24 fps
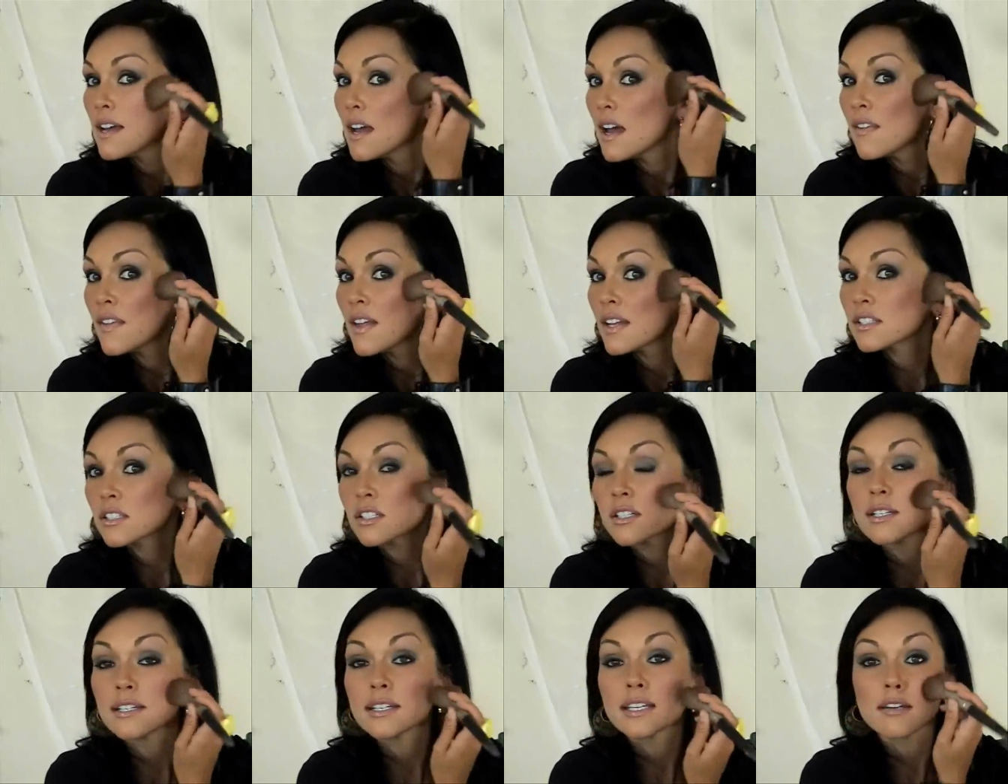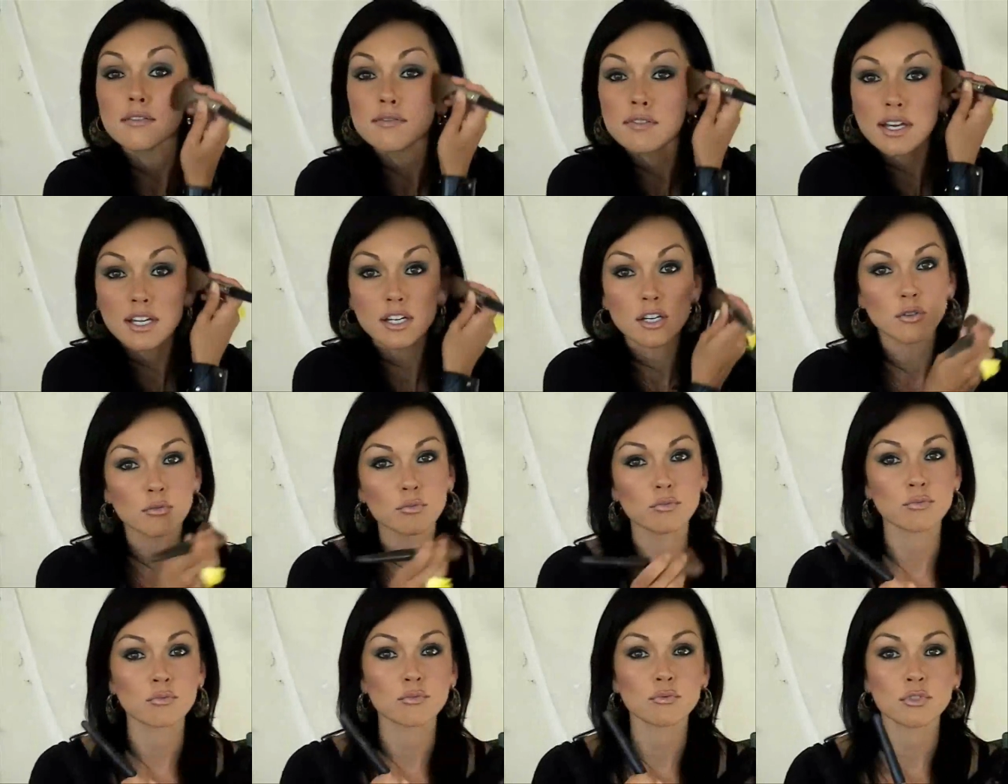And that's going to give like
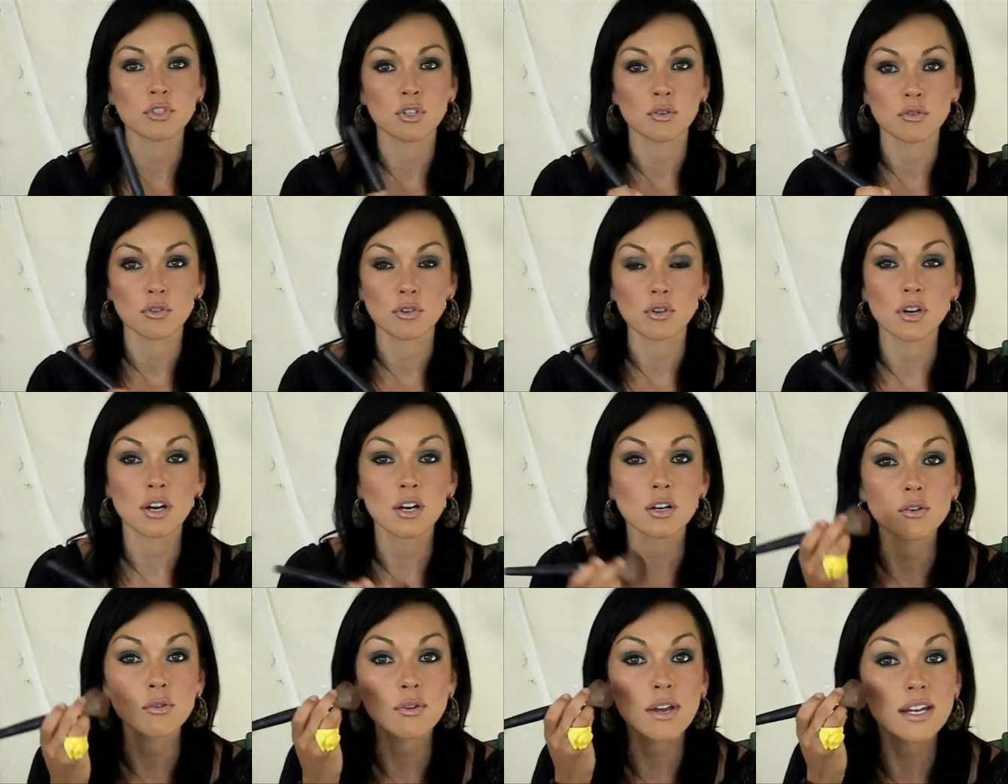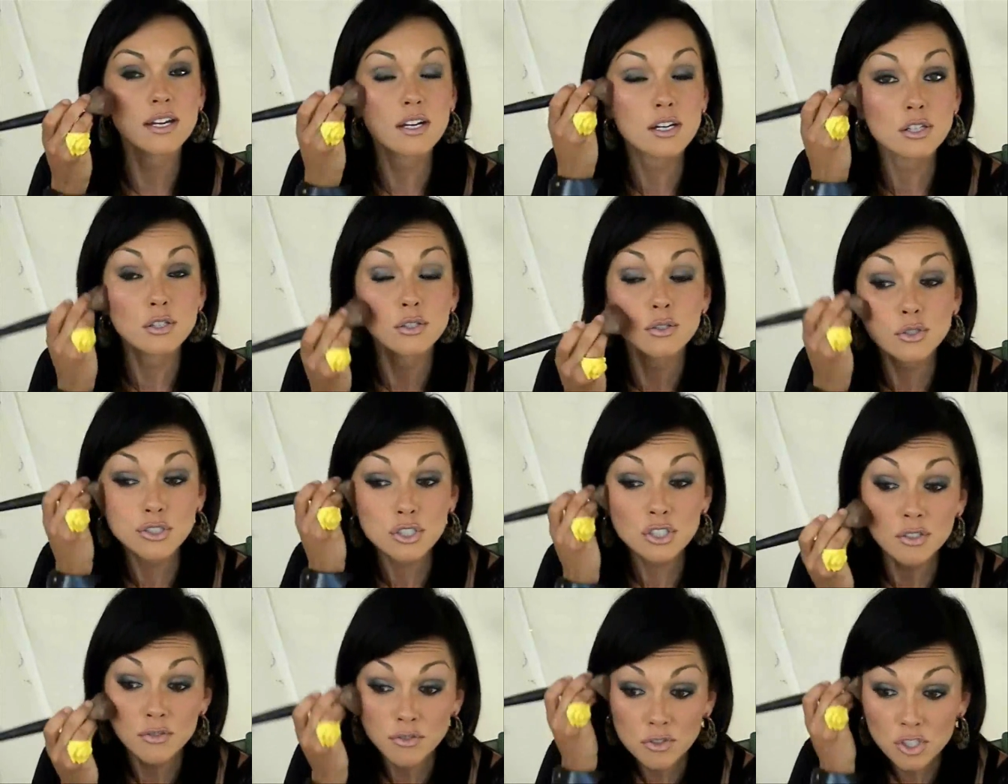a, the, a great
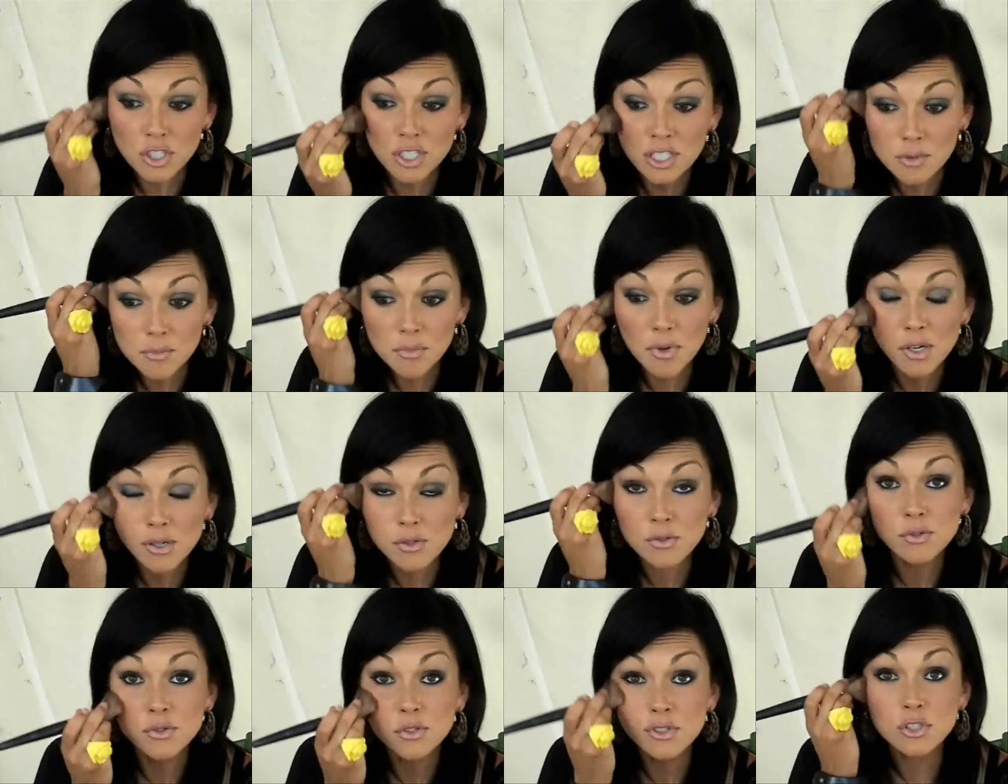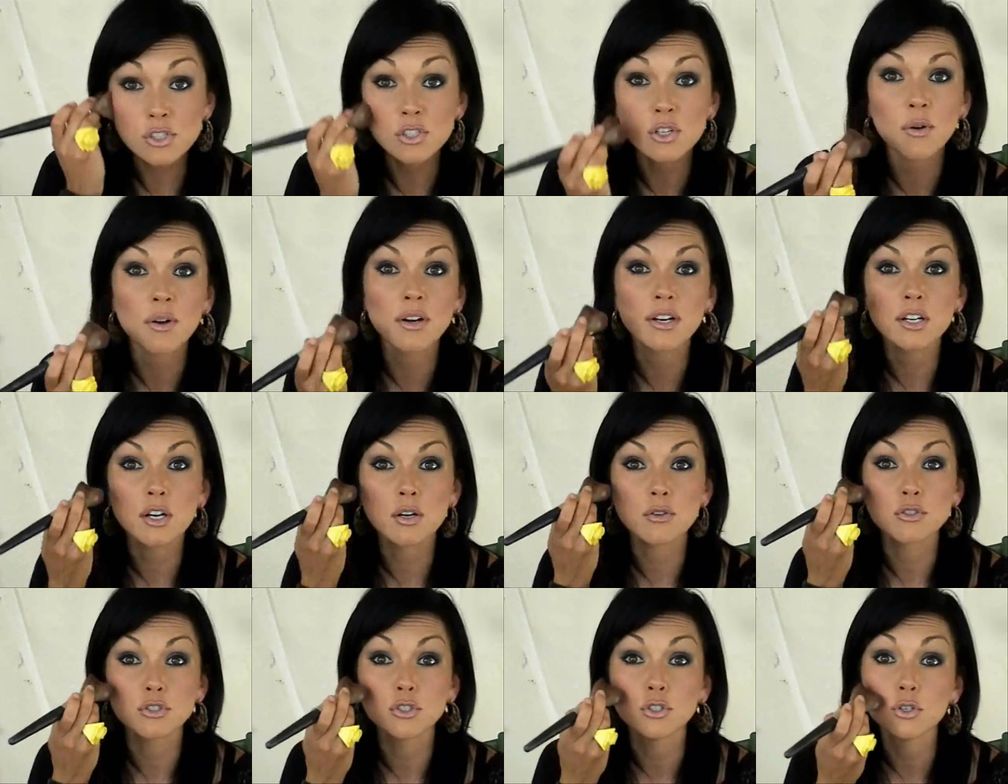illusion of cheekbones. You don't want
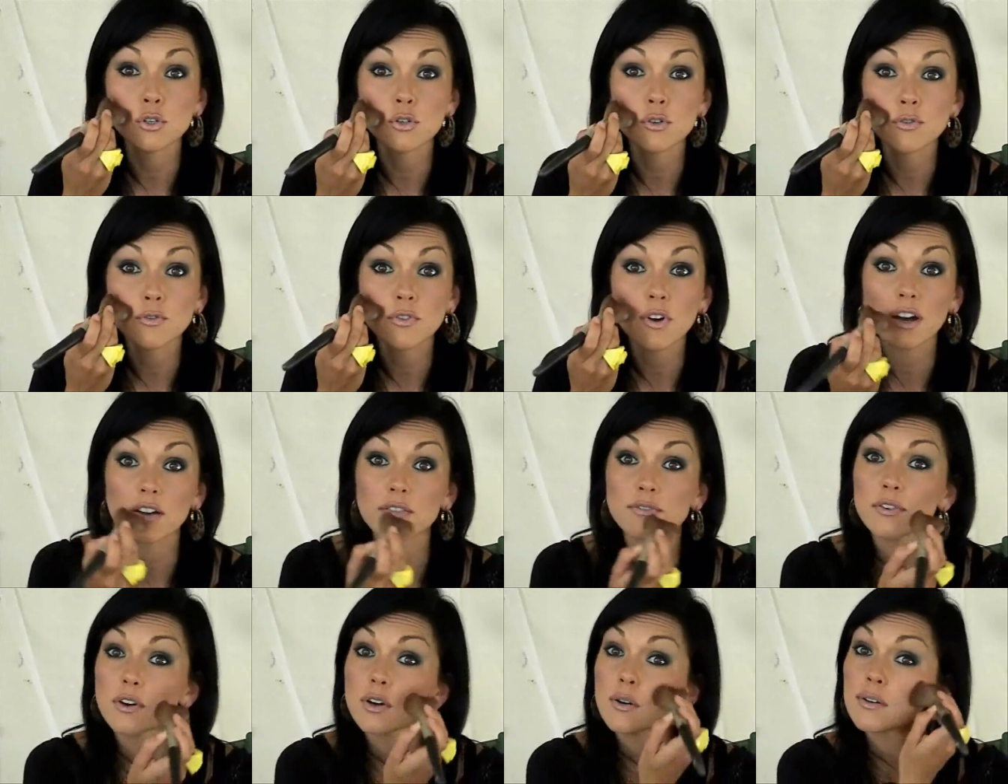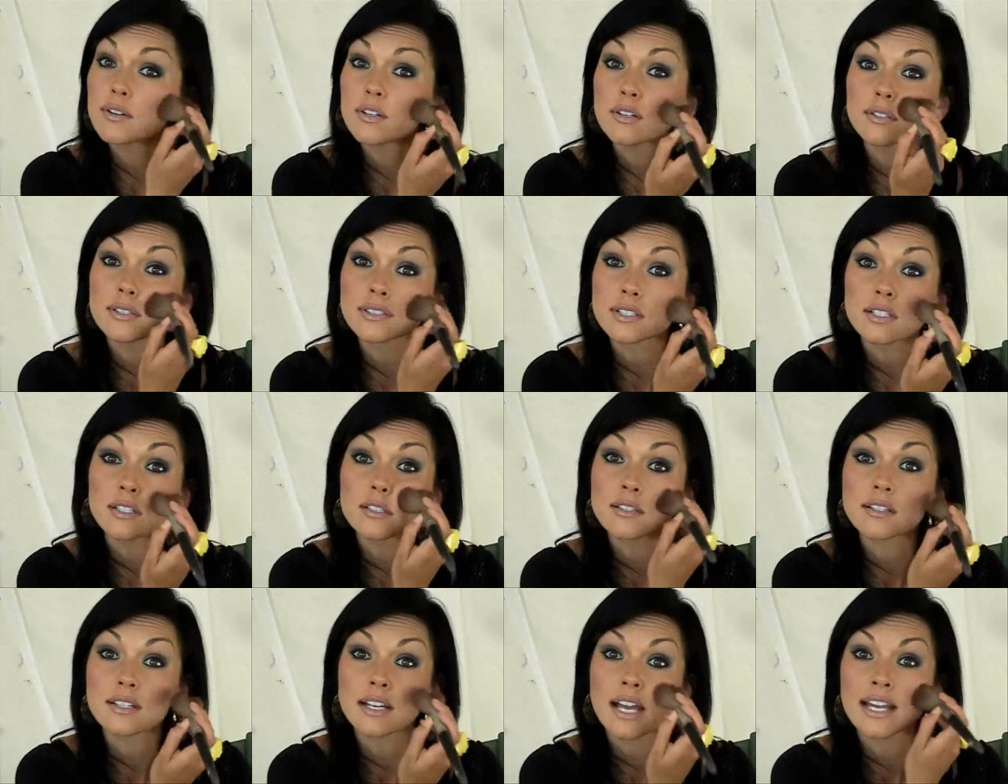to go too far forward or it's
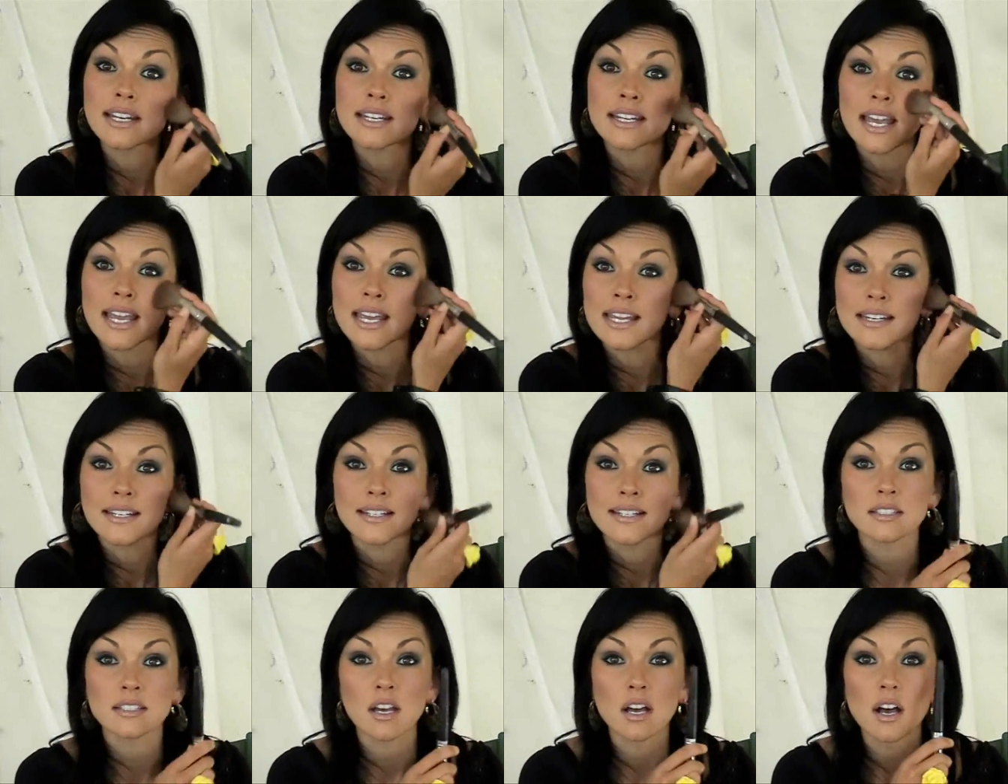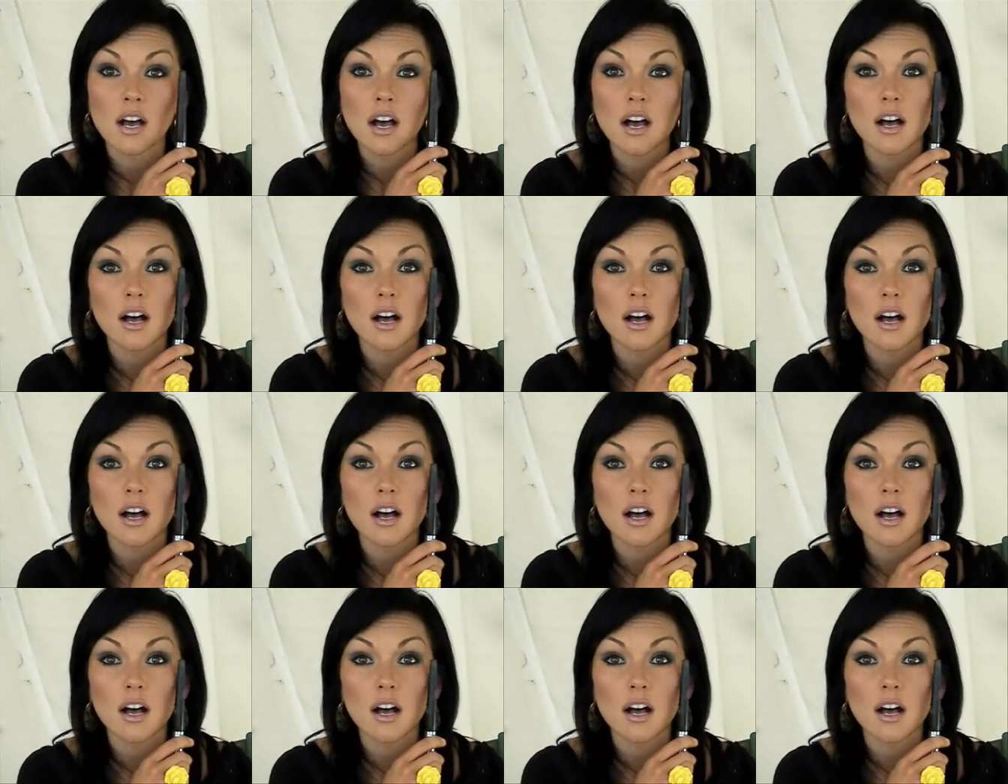going to look kind of 80s.